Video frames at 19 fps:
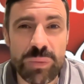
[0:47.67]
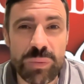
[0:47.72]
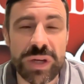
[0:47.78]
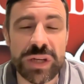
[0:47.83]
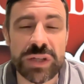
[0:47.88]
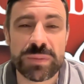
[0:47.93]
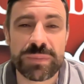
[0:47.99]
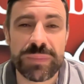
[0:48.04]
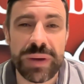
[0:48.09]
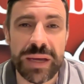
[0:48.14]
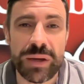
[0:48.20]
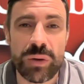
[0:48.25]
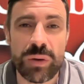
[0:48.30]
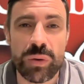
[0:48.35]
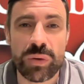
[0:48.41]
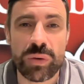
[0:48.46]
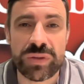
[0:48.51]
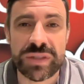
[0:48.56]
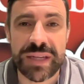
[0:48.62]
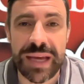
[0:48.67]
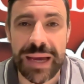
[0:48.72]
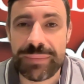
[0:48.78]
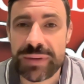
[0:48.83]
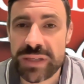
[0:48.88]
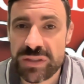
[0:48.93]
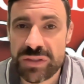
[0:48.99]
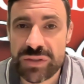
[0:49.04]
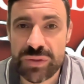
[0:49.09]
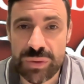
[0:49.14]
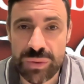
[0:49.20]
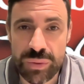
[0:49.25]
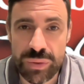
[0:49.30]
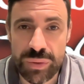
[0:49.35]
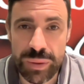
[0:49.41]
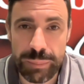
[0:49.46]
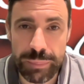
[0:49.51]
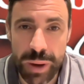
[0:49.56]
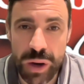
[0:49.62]
which may cause damage to
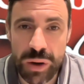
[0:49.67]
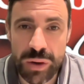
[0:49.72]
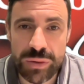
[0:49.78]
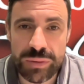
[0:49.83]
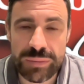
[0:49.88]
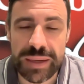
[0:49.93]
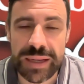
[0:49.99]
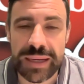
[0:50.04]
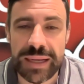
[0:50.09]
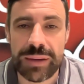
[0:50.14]
the bone,